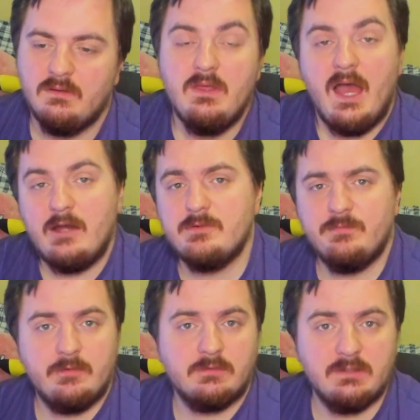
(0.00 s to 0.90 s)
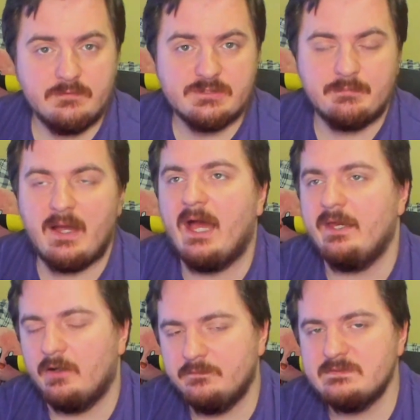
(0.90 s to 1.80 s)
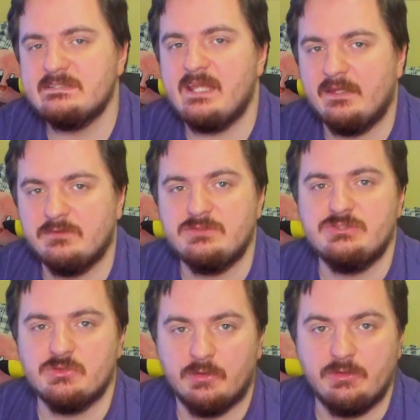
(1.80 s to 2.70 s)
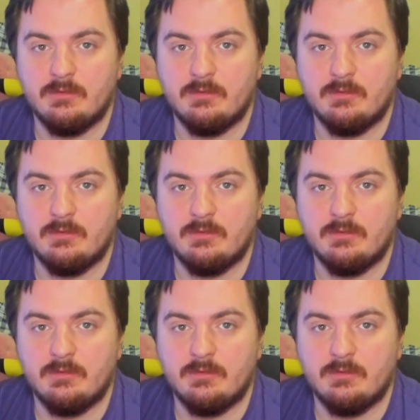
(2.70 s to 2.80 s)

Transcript: However, if you're a Clerith shipper, I understand the joy you're